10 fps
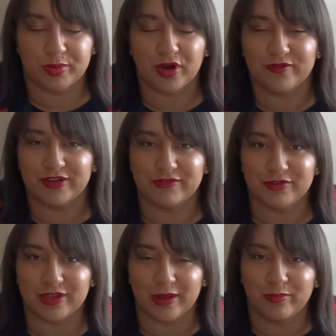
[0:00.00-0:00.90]
perfect
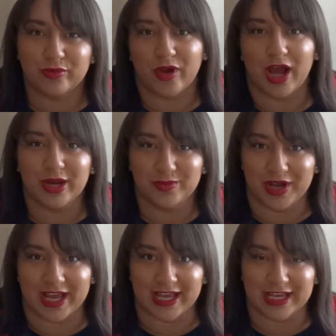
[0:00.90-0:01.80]
for like
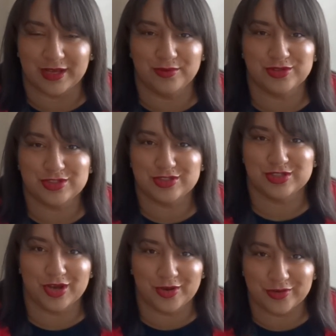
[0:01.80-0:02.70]
Broadway. It was
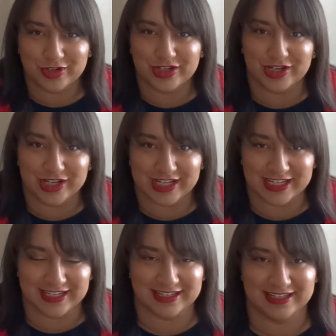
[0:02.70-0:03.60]
so
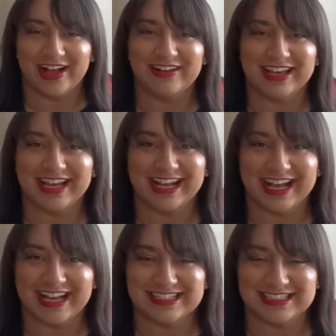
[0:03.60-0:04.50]
good. Okay,
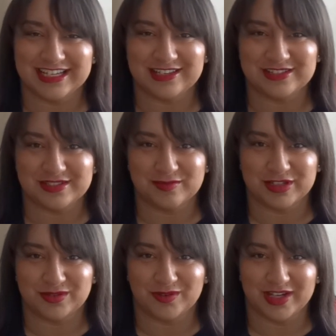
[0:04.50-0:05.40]
guys, thank you so
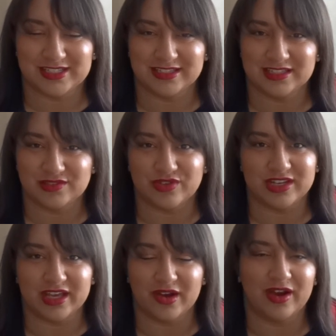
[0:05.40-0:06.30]
much for watching this
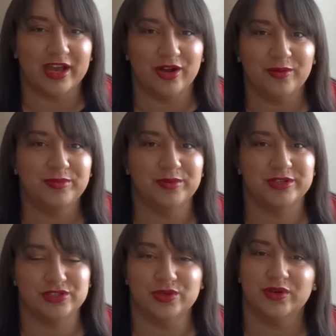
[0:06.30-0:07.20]
video. I hope you
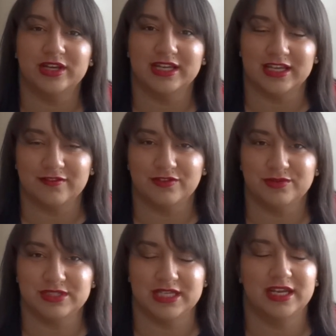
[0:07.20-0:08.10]
enjoyed. If
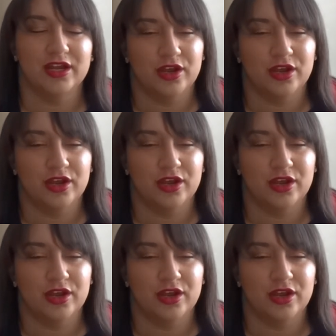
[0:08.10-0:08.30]
you did,